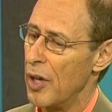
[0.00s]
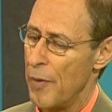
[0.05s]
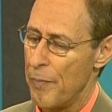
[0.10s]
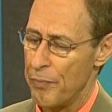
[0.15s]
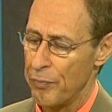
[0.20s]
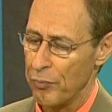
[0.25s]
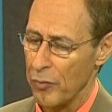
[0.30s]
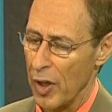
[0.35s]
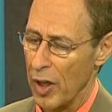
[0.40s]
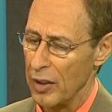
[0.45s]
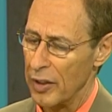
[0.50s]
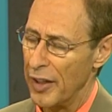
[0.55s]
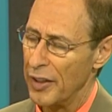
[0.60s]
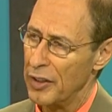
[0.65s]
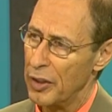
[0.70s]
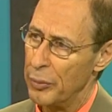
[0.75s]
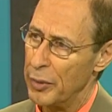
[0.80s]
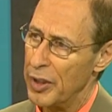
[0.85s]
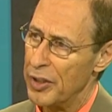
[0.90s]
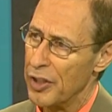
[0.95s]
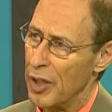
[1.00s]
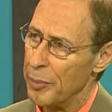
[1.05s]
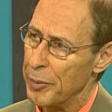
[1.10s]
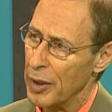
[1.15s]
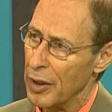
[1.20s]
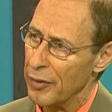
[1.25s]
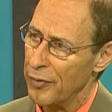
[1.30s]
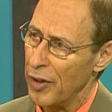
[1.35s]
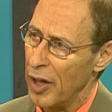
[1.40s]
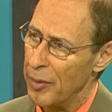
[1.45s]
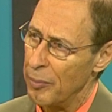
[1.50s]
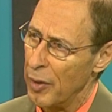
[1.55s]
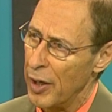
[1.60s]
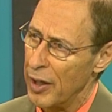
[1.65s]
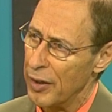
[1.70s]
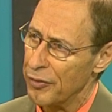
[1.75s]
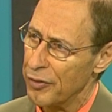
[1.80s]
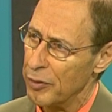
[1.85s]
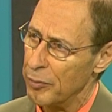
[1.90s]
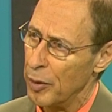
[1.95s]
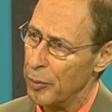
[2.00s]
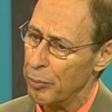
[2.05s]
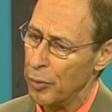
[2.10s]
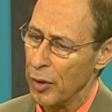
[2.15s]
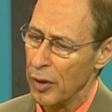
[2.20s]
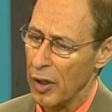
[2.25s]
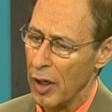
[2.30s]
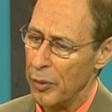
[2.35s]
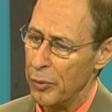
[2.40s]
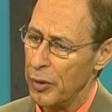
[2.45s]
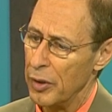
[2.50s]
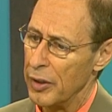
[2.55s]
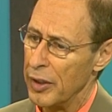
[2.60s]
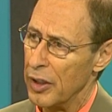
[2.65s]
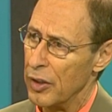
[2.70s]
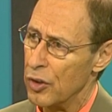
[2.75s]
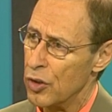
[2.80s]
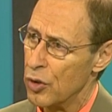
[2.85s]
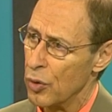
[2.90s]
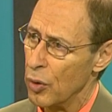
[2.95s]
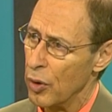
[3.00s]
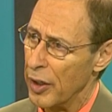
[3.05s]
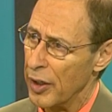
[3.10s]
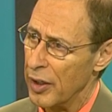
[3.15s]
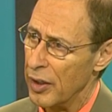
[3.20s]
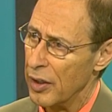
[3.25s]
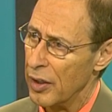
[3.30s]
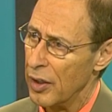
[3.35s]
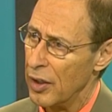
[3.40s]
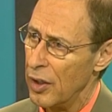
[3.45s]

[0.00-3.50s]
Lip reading: Mm-hmm. I'd like to read something, if I might, from a book I really enjoy